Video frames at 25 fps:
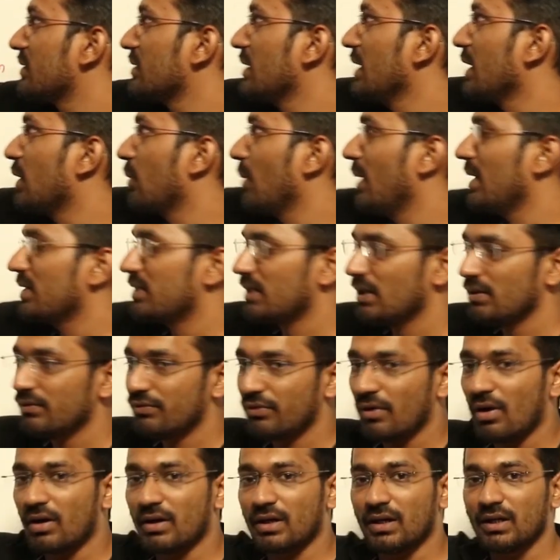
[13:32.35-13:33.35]
equation
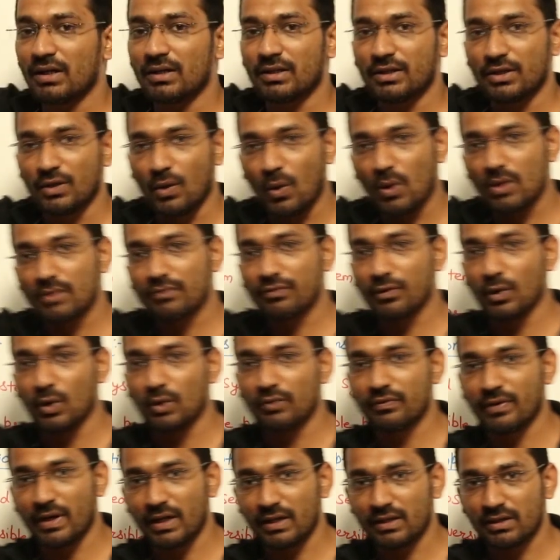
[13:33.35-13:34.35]
for a non-flow
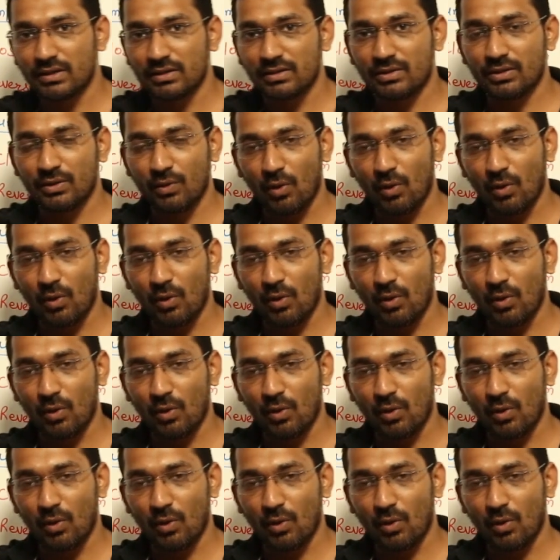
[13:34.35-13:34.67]
work.